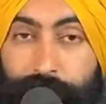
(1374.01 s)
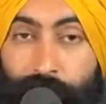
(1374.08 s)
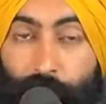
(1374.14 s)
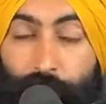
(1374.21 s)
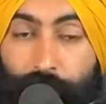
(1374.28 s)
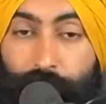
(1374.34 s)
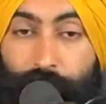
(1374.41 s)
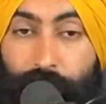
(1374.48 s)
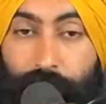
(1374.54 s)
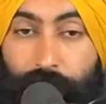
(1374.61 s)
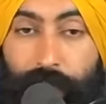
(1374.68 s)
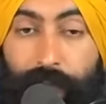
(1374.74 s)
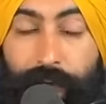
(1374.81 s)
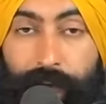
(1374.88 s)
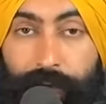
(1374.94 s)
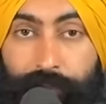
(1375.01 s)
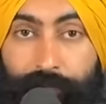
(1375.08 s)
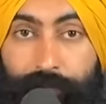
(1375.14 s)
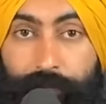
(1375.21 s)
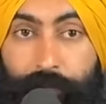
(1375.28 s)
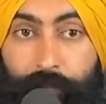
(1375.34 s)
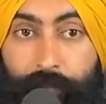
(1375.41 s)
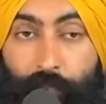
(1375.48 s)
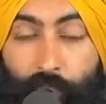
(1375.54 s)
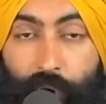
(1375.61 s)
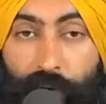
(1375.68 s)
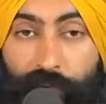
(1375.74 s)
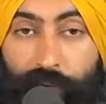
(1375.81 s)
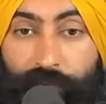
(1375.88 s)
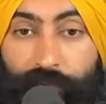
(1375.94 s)
That way you have more
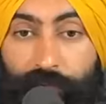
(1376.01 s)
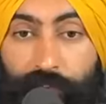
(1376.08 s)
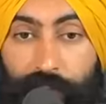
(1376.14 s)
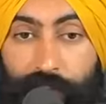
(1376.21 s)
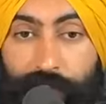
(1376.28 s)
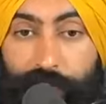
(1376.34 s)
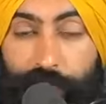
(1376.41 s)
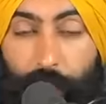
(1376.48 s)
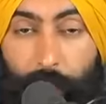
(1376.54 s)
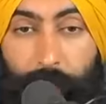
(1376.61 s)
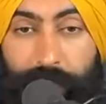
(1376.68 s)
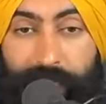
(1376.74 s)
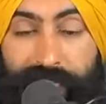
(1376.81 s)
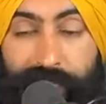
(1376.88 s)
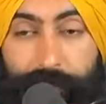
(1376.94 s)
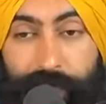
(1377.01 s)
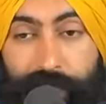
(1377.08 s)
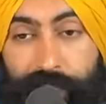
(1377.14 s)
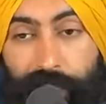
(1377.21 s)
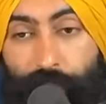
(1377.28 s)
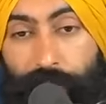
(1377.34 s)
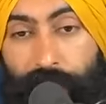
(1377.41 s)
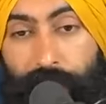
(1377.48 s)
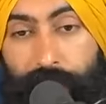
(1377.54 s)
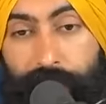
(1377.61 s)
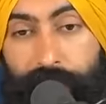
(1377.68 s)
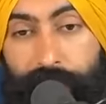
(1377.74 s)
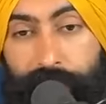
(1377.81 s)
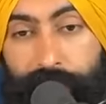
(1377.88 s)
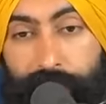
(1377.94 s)
of a financial base because the
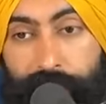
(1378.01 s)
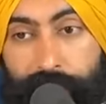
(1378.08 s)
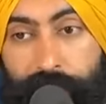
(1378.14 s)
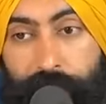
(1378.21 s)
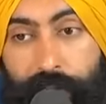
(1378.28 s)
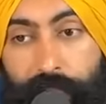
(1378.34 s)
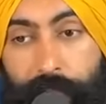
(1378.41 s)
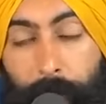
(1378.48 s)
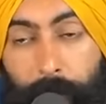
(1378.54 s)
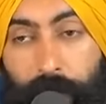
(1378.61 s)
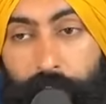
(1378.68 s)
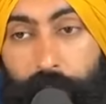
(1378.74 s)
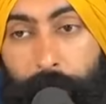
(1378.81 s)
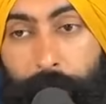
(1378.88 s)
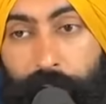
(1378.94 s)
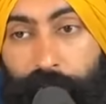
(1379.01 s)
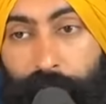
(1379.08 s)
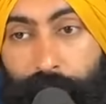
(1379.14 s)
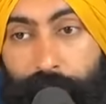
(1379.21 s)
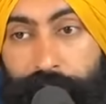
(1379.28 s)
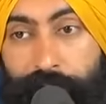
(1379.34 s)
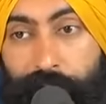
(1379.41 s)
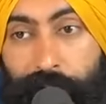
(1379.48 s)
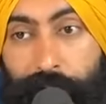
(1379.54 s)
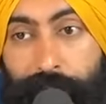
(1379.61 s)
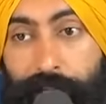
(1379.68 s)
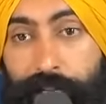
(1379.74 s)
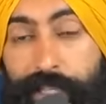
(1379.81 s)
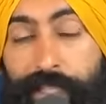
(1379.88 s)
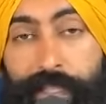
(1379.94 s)
reality is the money you make from your job
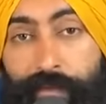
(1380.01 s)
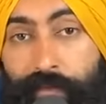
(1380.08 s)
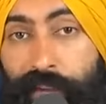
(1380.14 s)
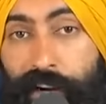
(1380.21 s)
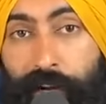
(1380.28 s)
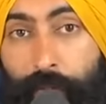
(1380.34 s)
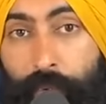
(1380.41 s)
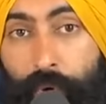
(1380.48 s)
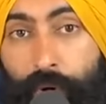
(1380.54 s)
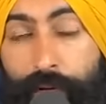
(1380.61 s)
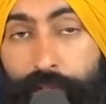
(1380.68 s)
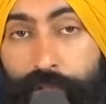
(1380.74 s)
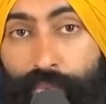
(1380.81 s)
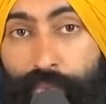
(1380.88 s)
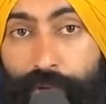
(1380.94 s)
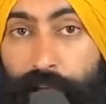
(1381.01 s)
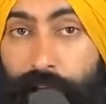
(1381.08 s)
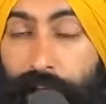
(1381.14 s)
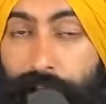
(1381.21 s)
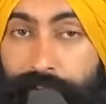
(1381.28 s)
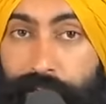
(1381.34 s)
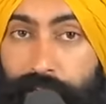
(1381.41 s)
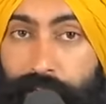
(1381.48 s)
isn't very important when you have